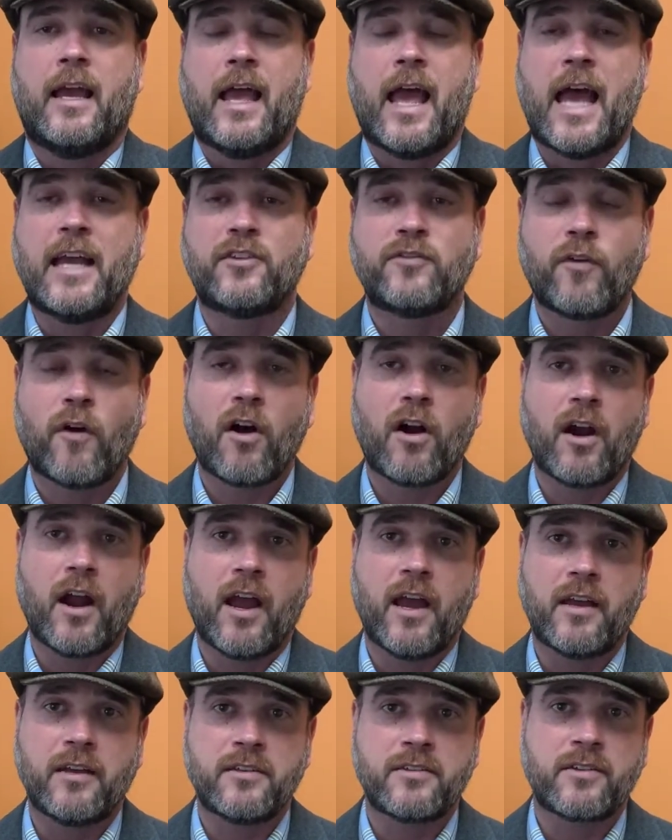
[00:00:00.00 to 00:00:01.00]
As far
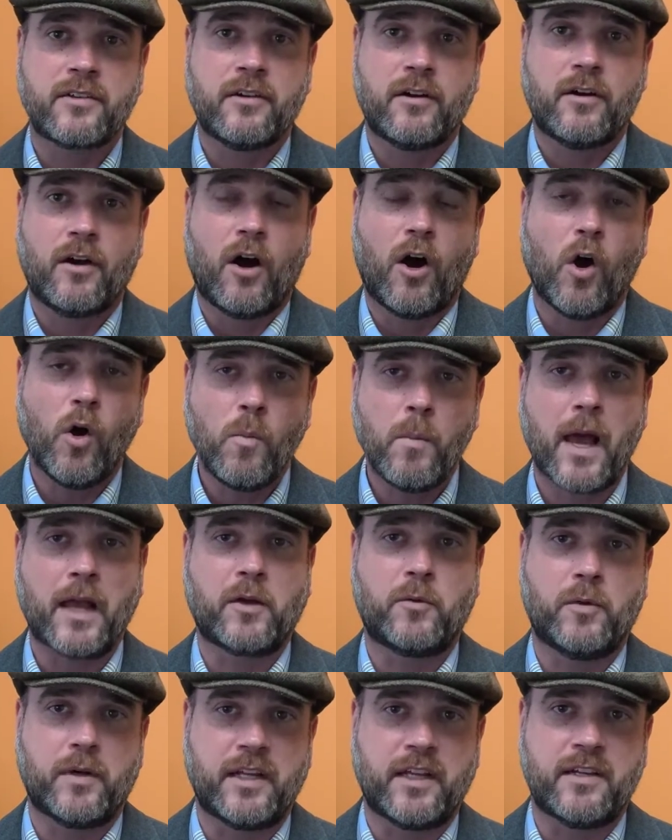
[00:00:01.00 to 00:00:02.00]
as home
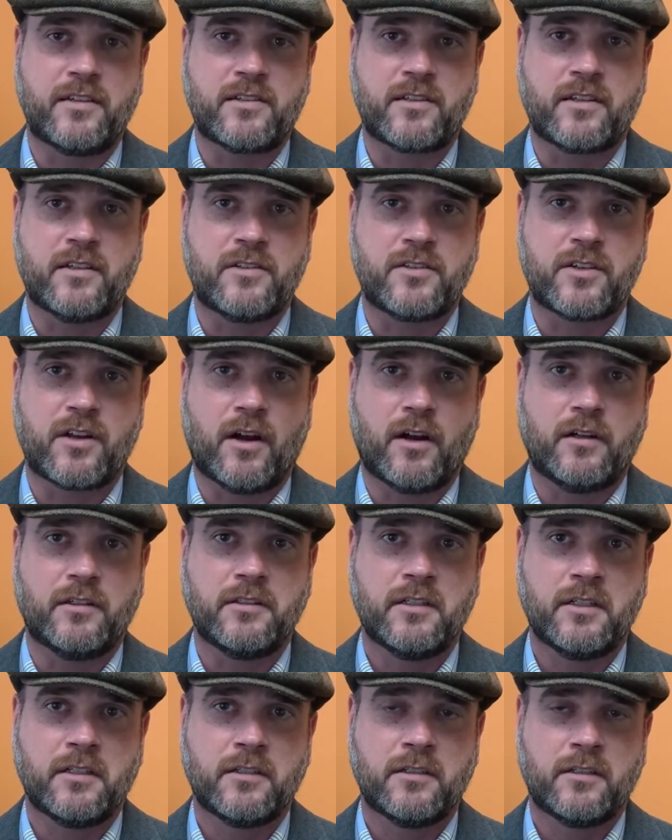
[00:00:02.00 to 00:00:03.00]
equity is
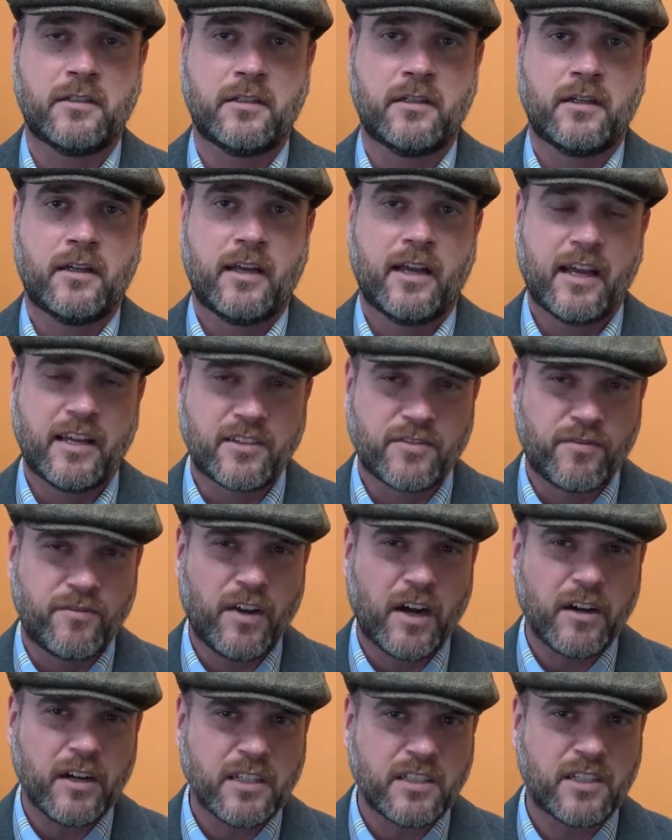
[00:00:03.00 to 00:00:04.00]
concerned, it's
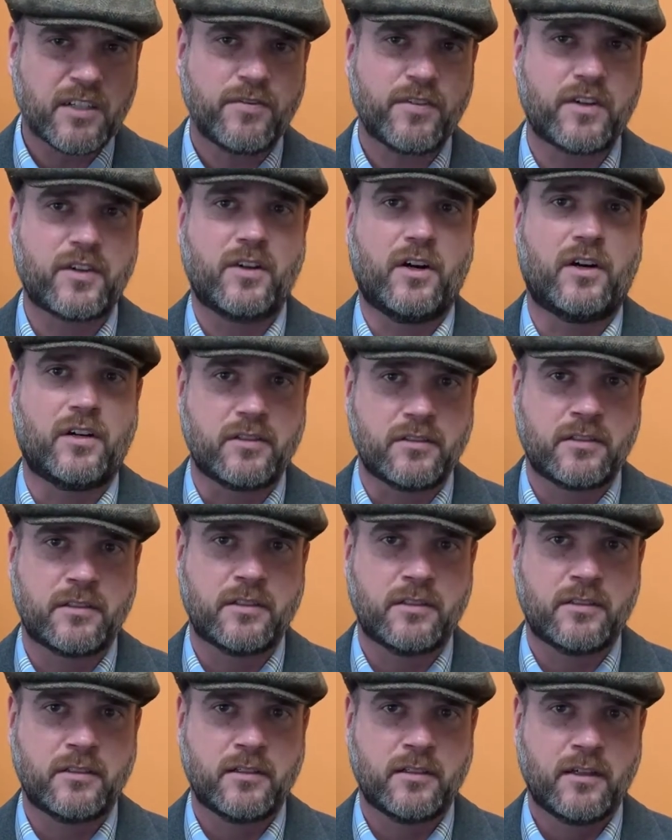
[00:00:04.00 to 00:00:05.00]
very difficult
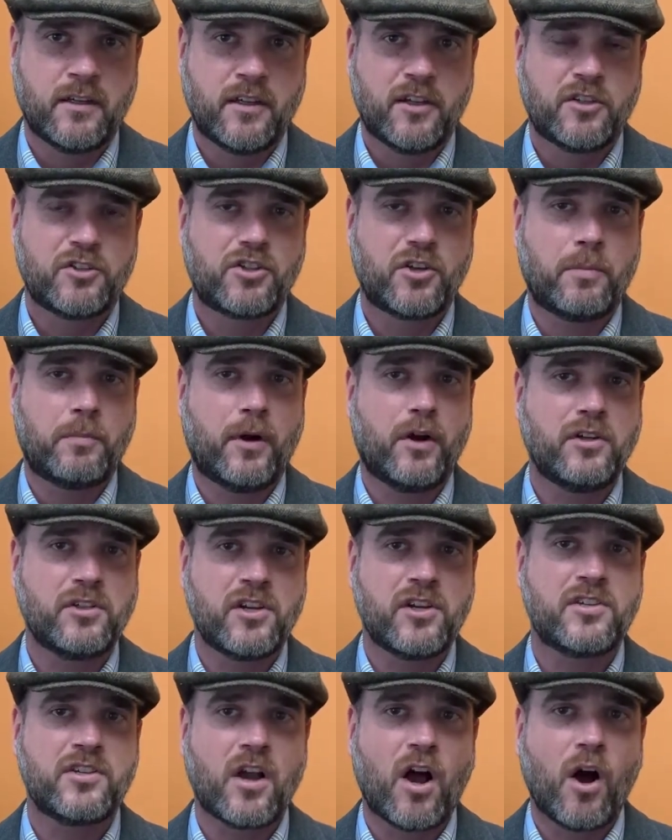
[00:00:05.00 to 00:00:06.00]
to
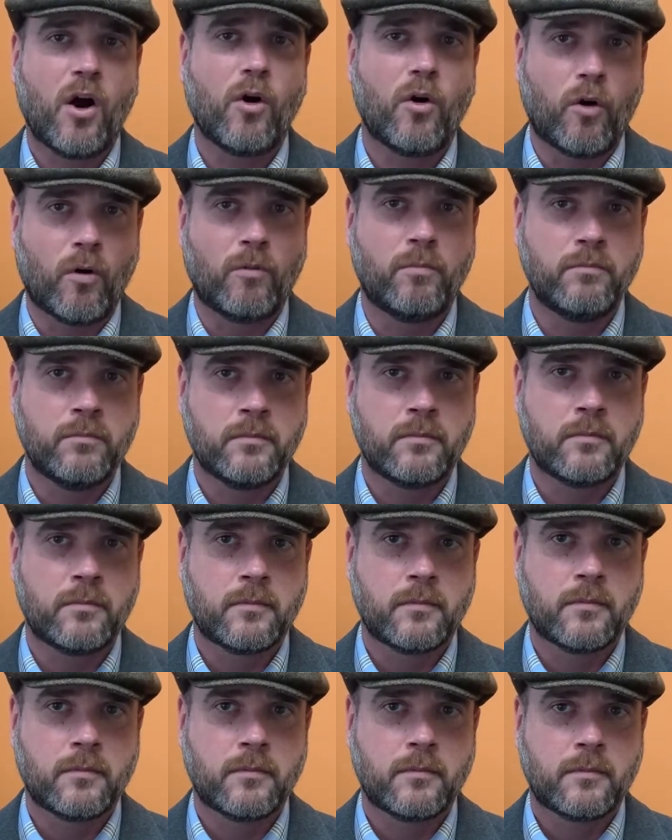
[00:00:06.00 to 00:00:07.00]
purchase a home
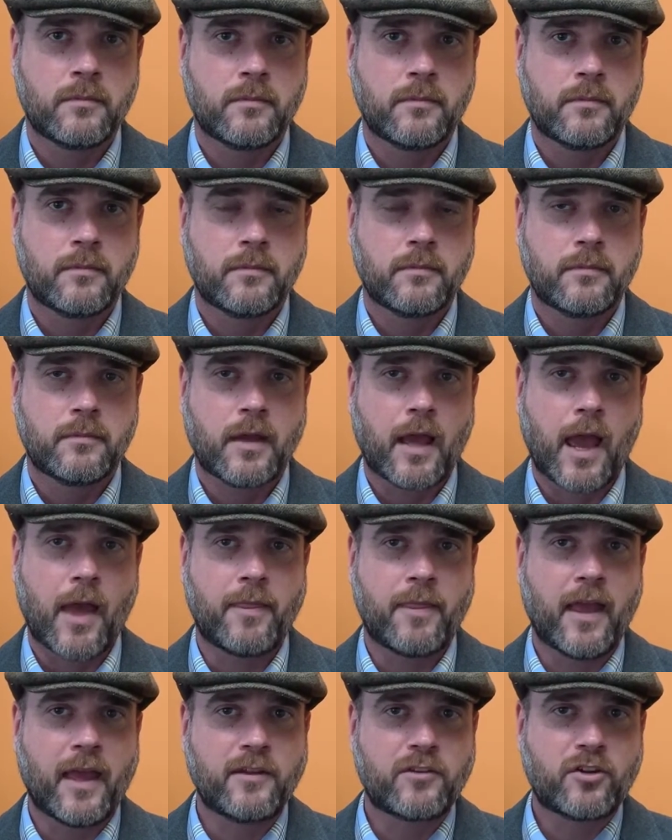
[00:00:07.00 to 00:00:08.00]

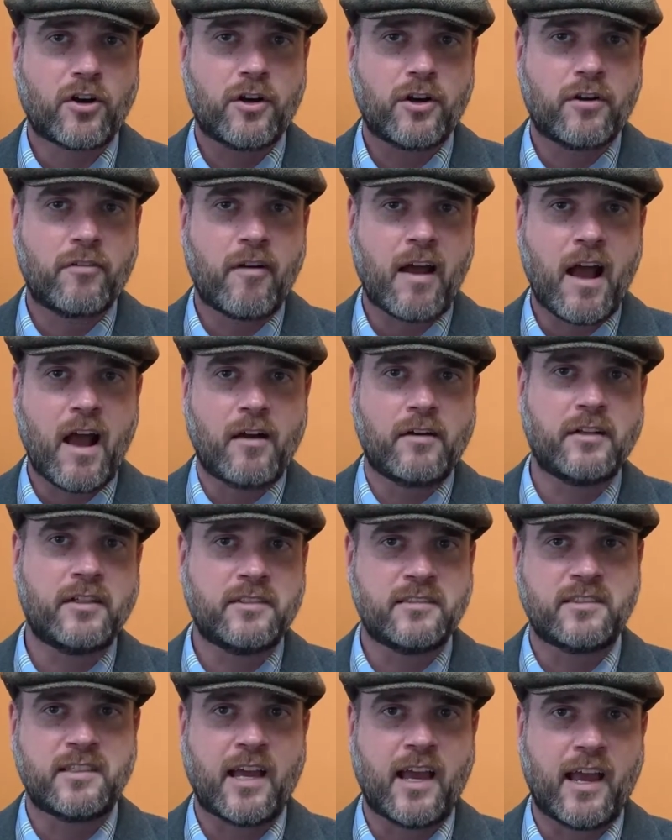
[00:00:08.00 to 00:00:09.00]
and then turn around
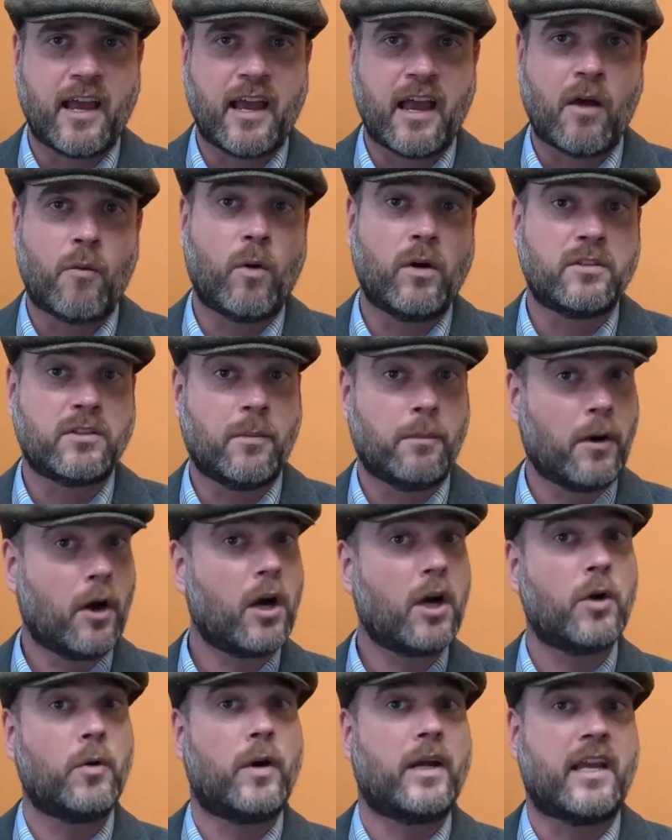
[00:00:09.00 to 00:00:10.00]
and say, I want to
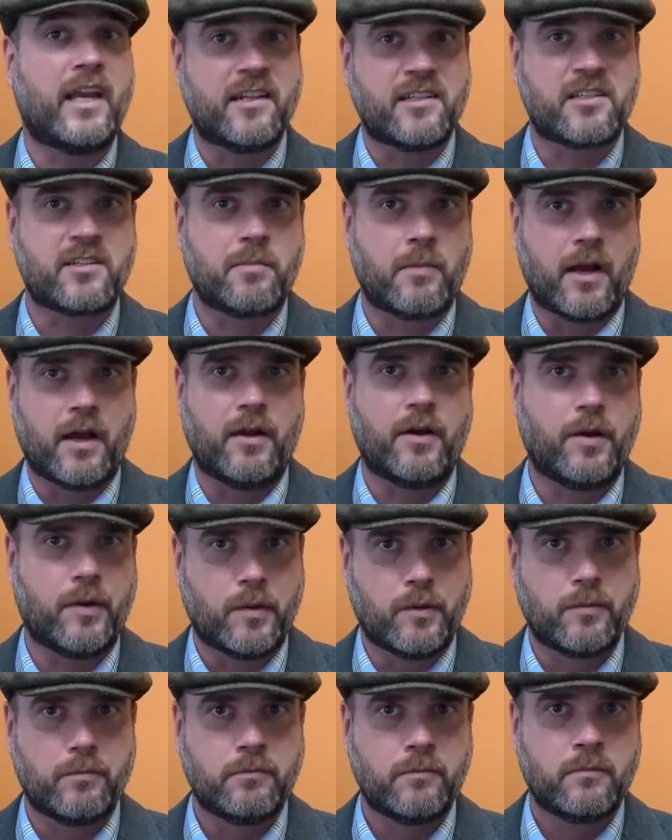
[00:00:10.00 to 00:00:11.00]
borrow against my
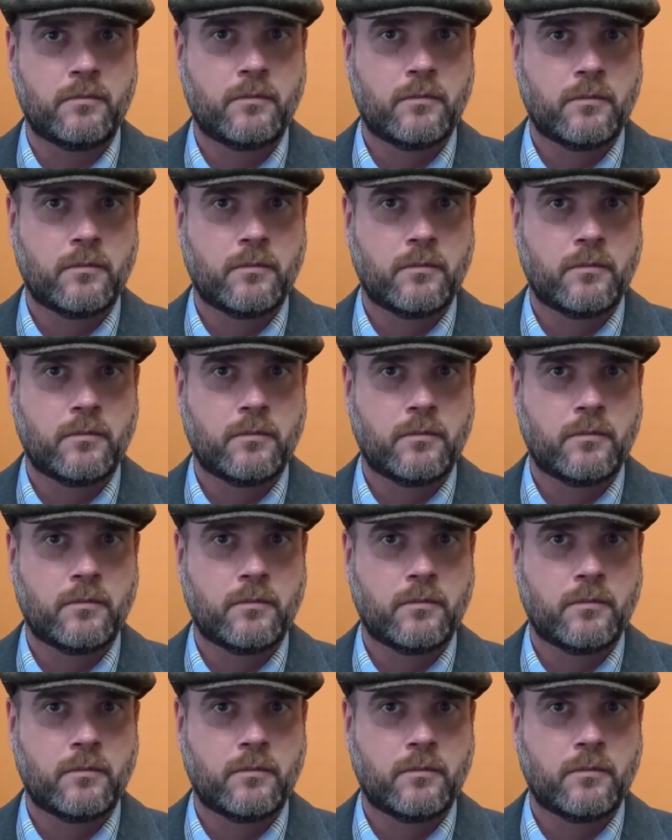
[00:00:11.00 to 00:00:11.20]
home